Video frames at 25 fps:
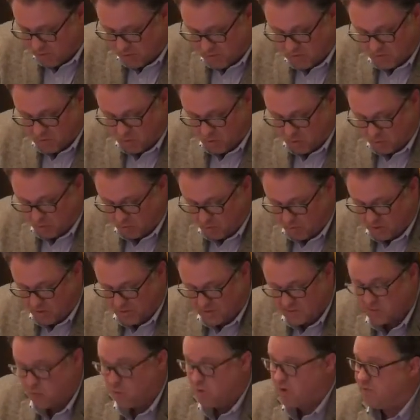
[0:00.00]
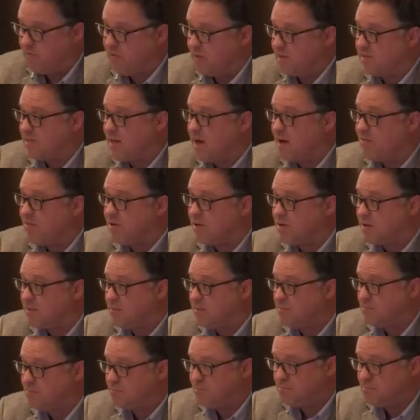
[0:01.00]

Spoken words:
the most notable historian of East Africa.